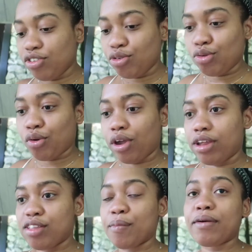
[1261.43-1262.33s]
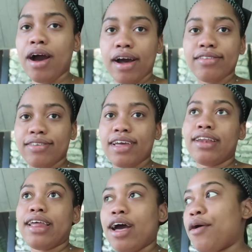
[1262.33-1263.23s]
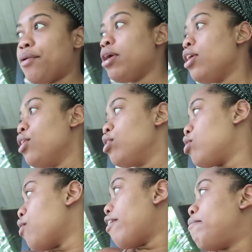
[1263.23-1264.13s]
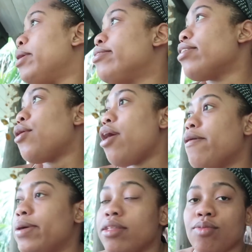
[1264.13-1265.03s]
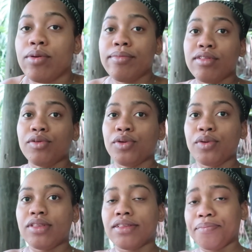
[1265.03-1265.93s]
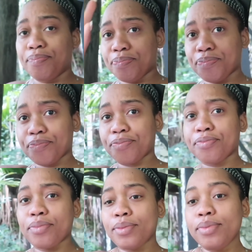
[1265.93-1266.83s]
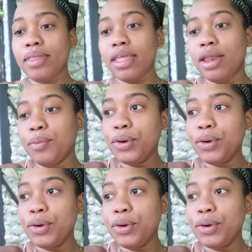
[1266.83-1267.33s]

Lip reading: to create some content now. So I've picked out all my swimsuits and I'm